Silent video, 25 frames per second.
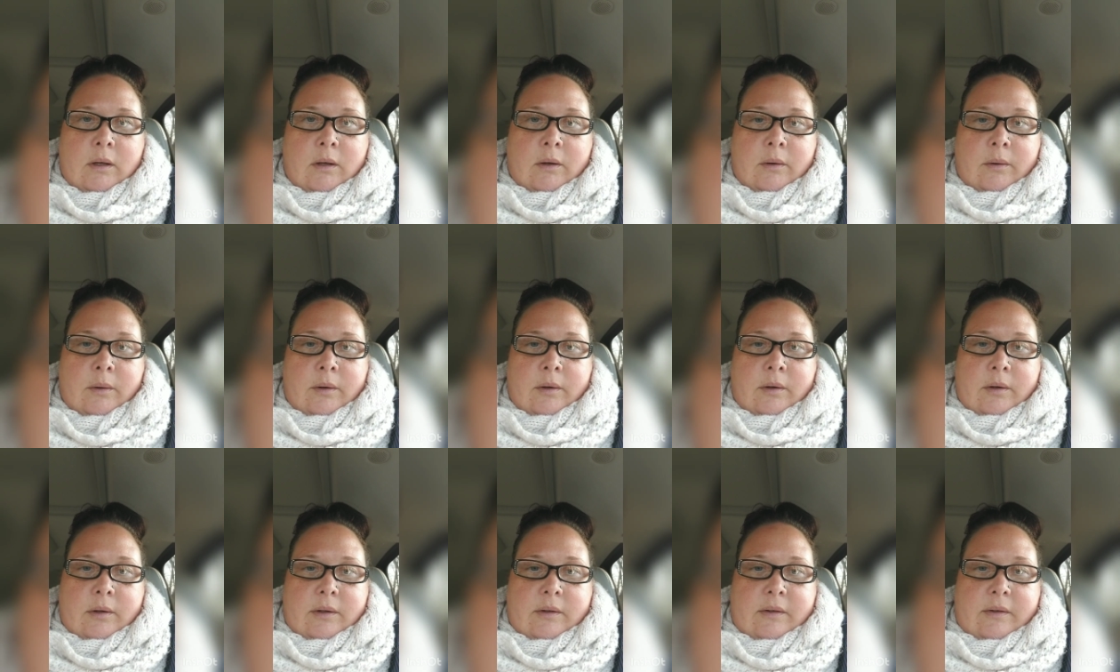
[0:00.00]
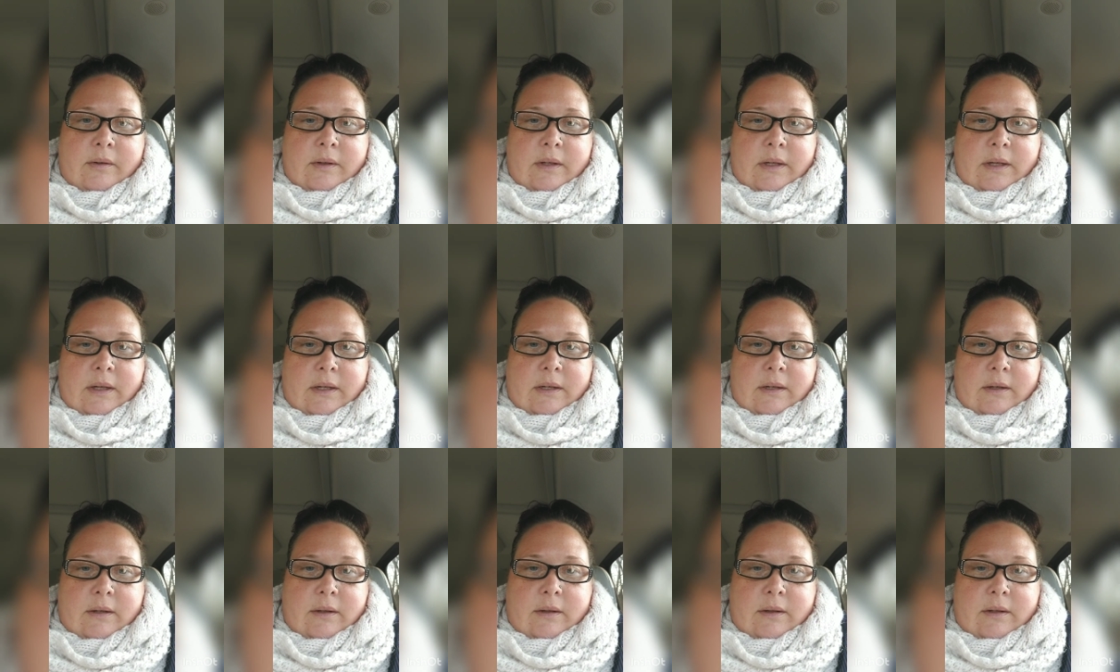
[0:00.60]
Well, it's the
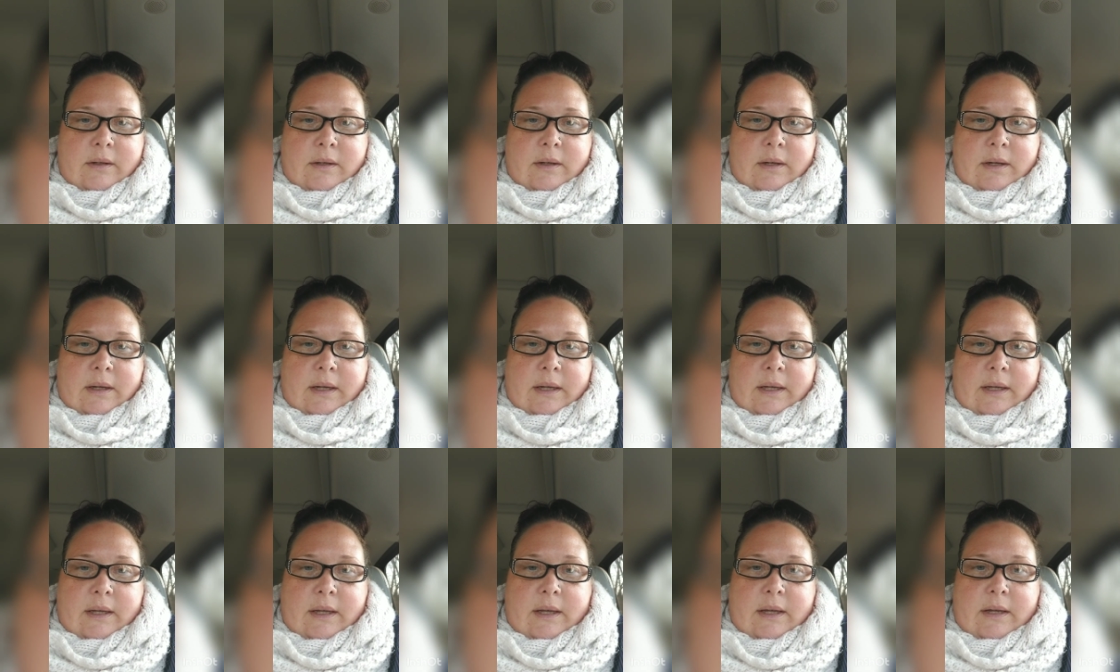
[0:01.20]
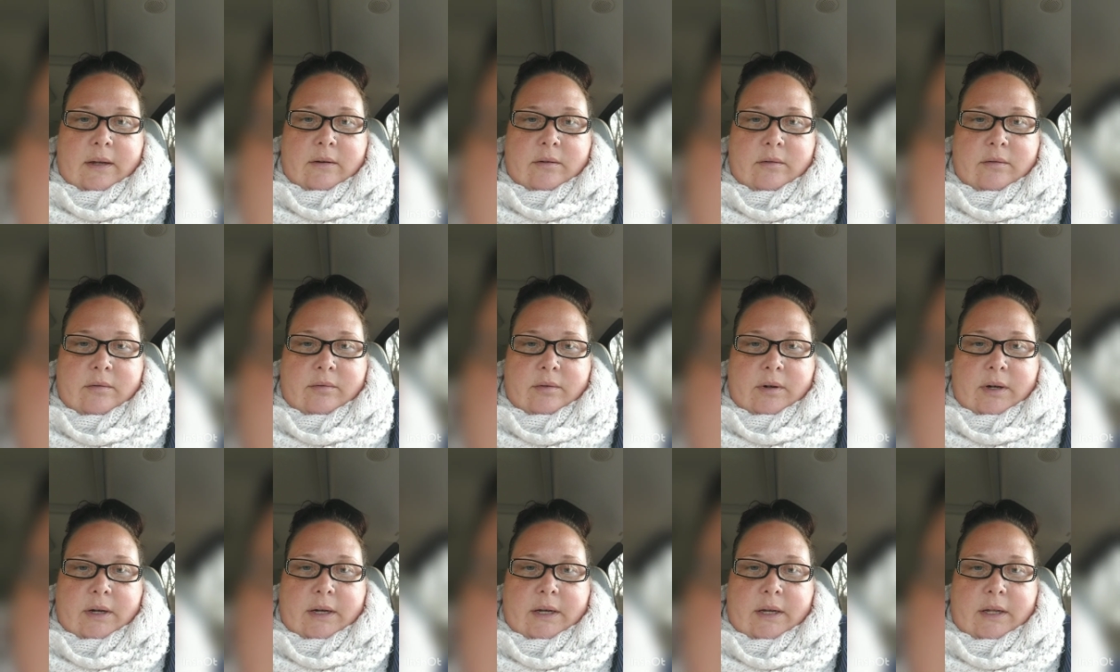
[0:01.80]
end of the day on
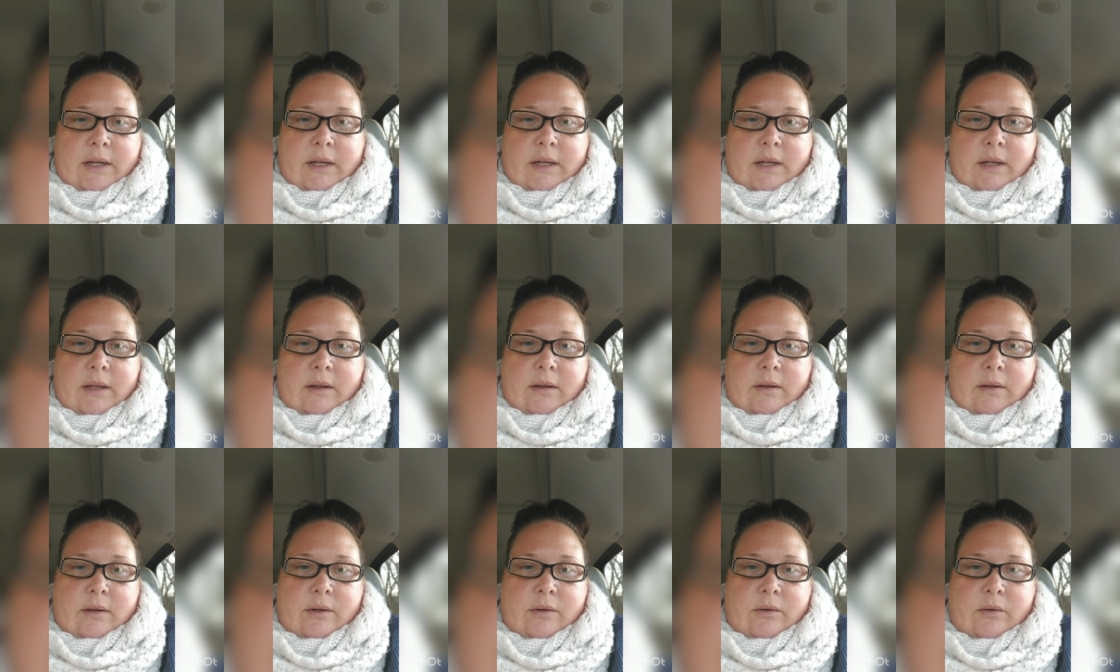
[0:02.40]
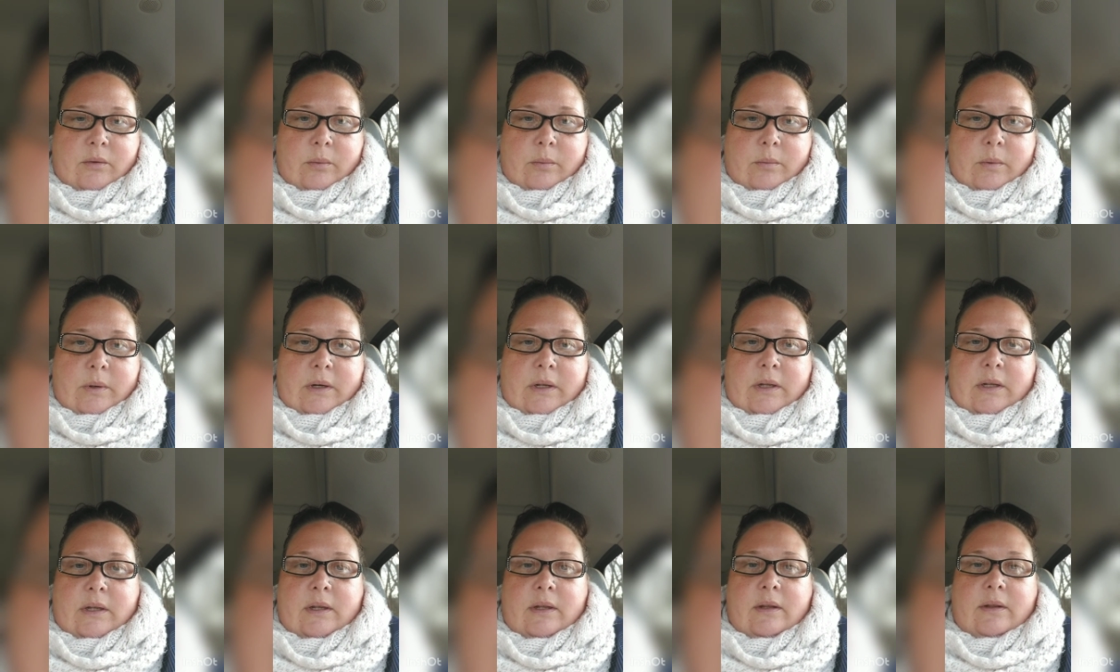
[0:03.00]
Friday the
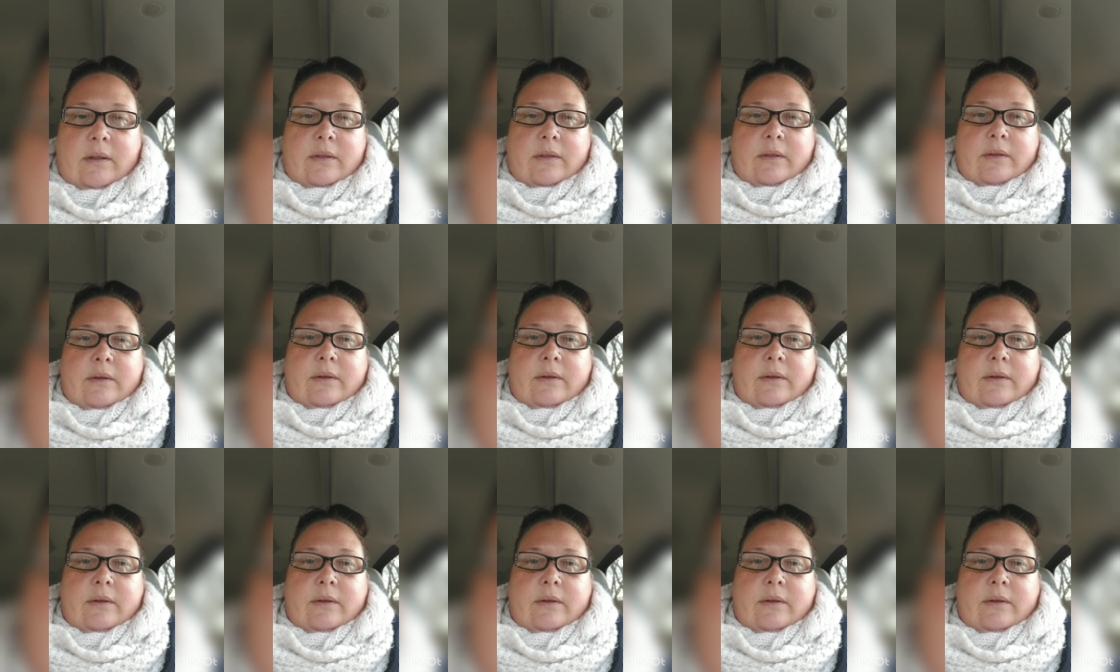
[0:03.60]
20th.